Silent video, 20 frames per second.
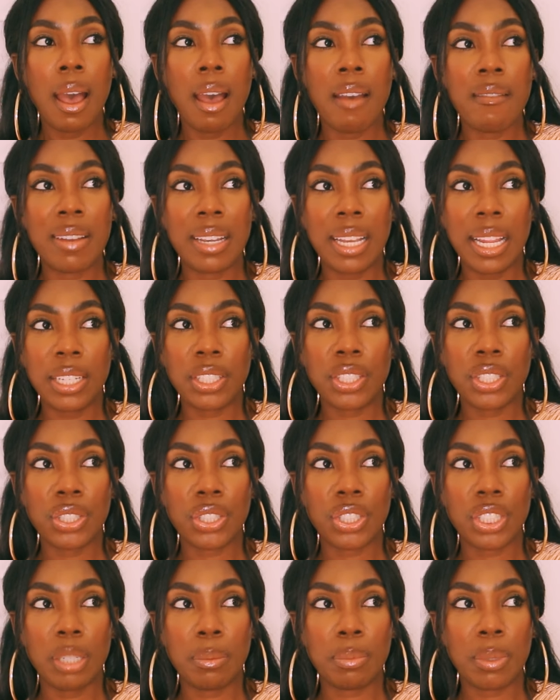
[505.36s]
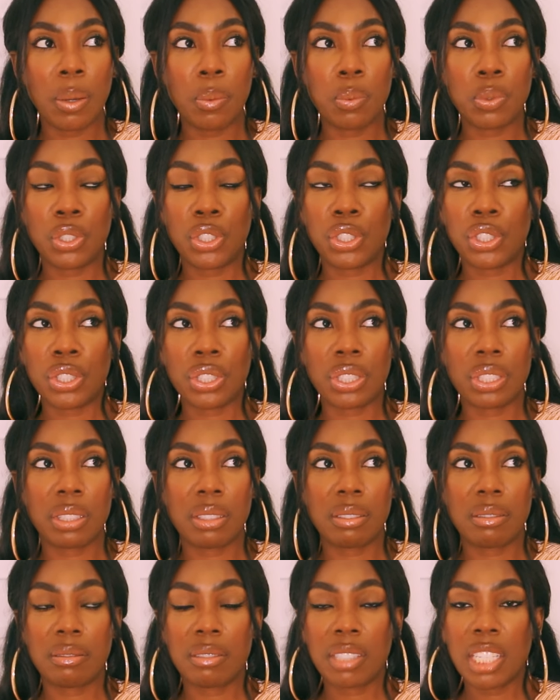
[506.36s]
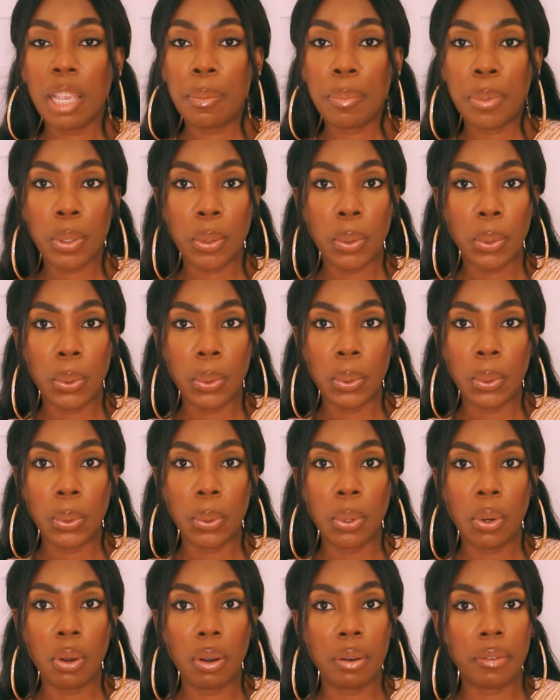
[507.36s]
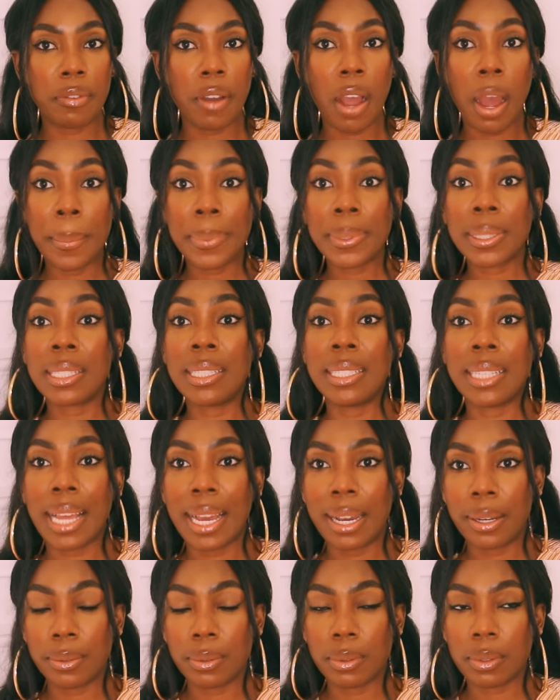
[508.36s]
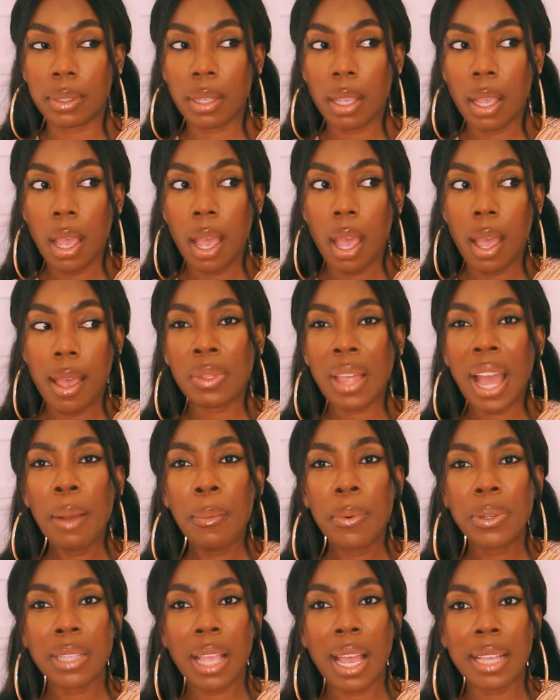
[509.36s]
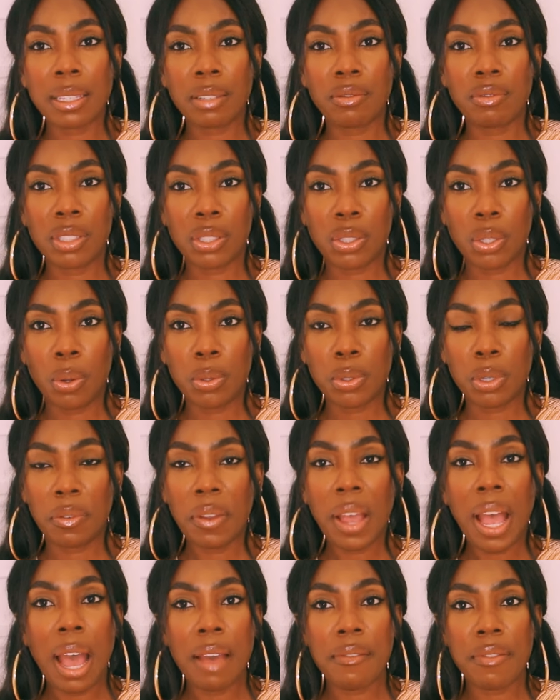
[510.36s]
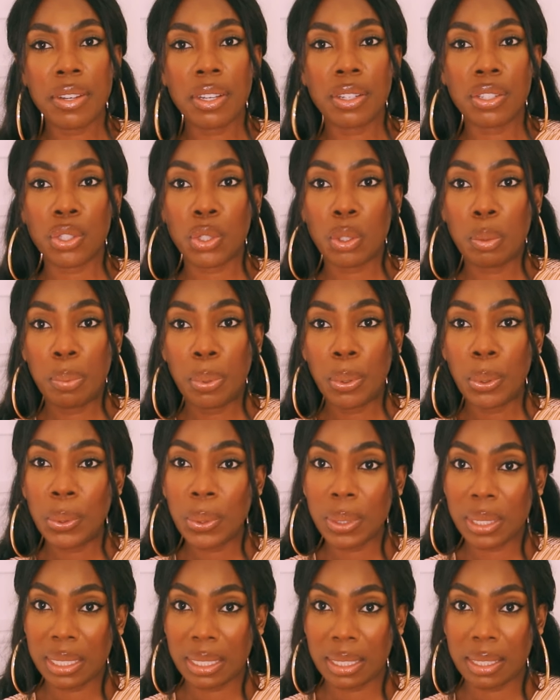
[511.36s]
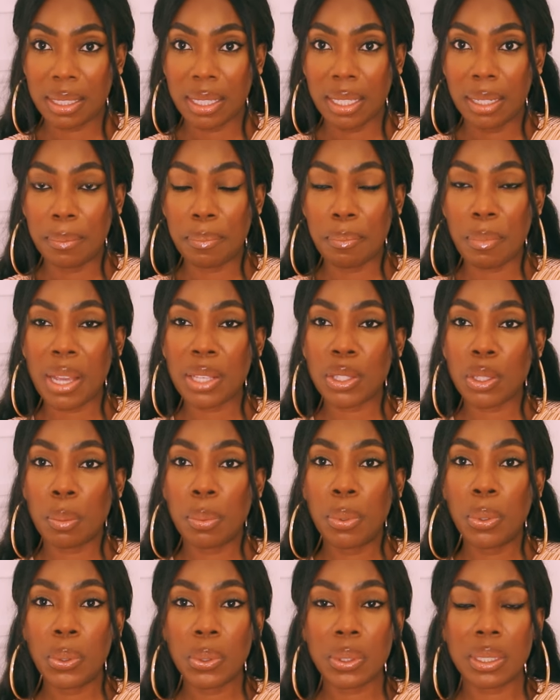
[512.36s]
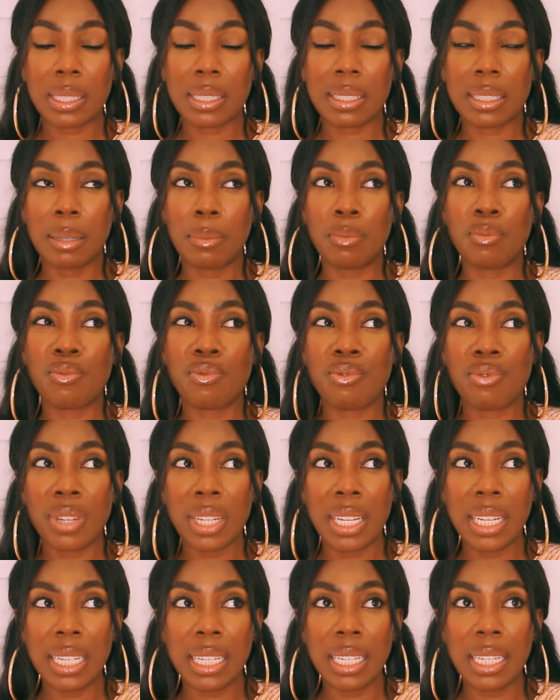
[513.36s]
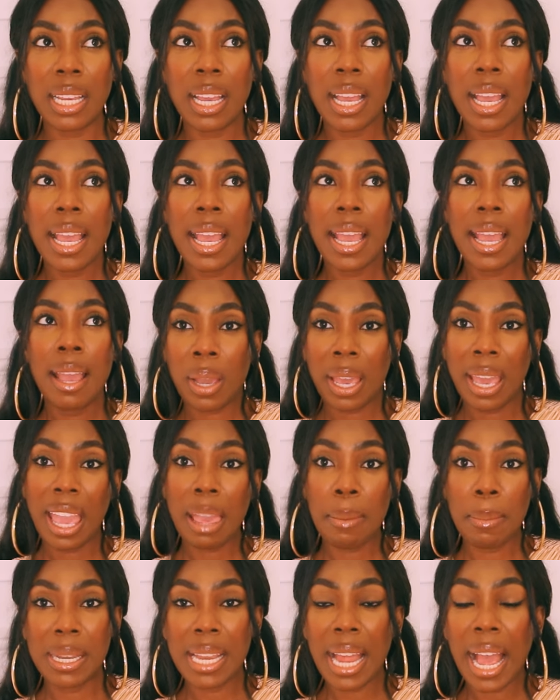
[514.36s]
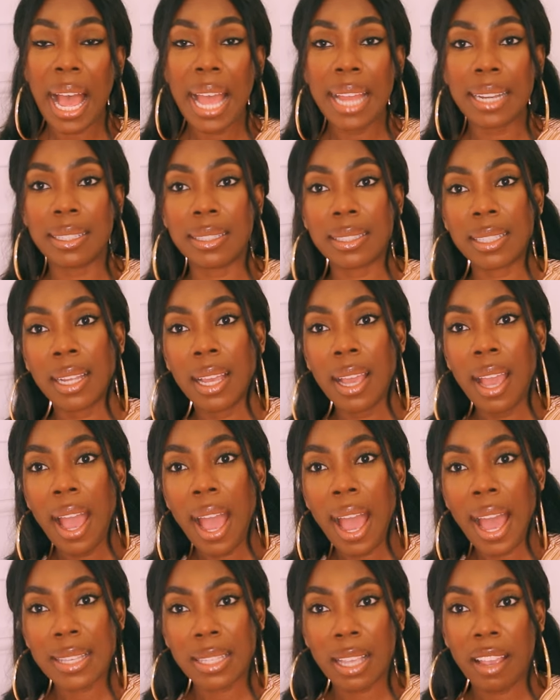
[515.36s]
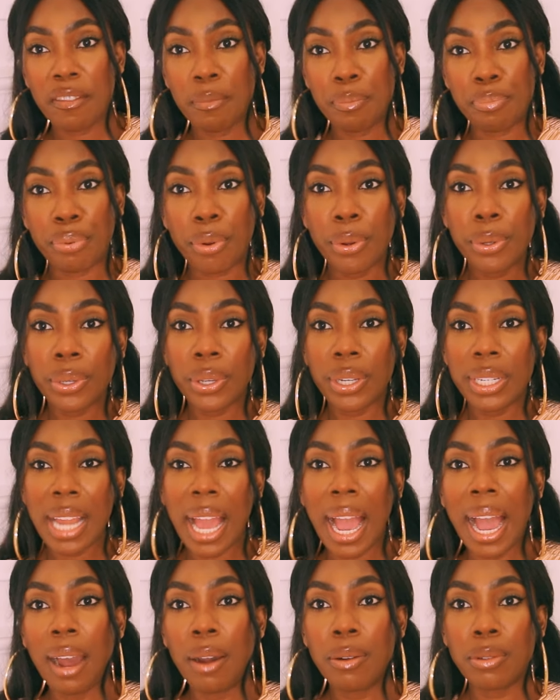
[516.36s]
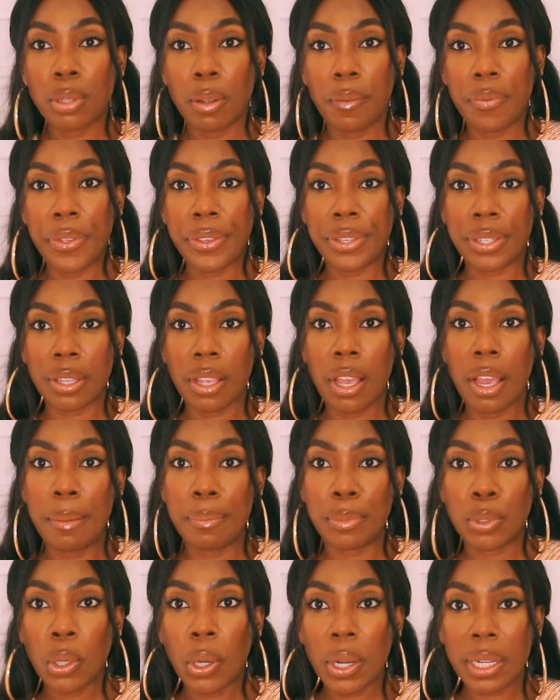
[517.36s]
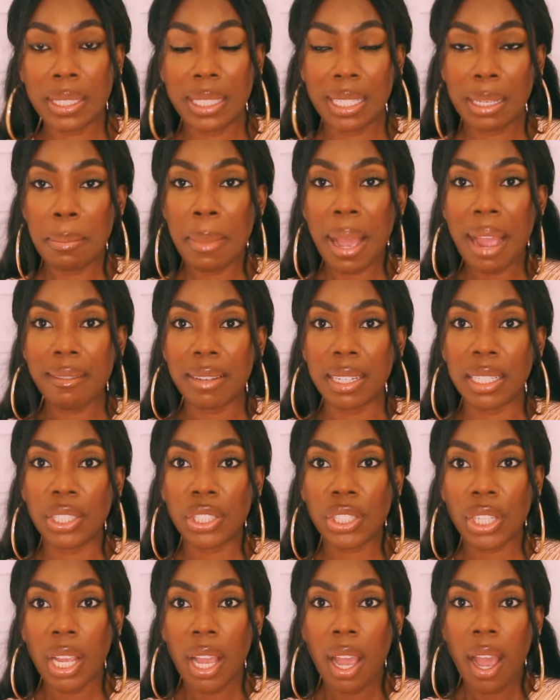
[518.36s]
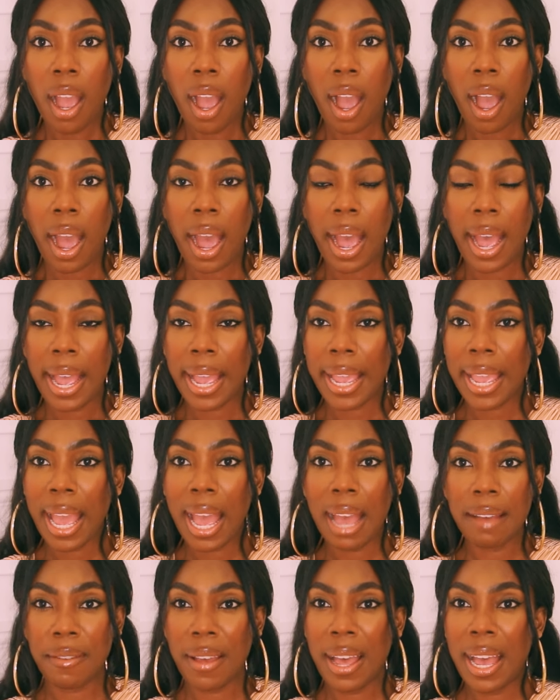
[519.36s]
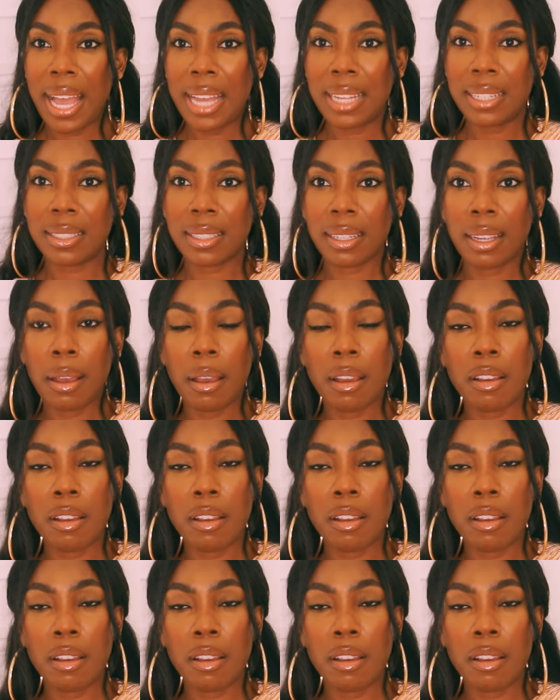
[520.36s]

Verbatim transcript: a relationship that was just typical of ups and downs. That was as a result of having a support system. My support system really came in hand as I've broken out of this um, toxic marriage. I have had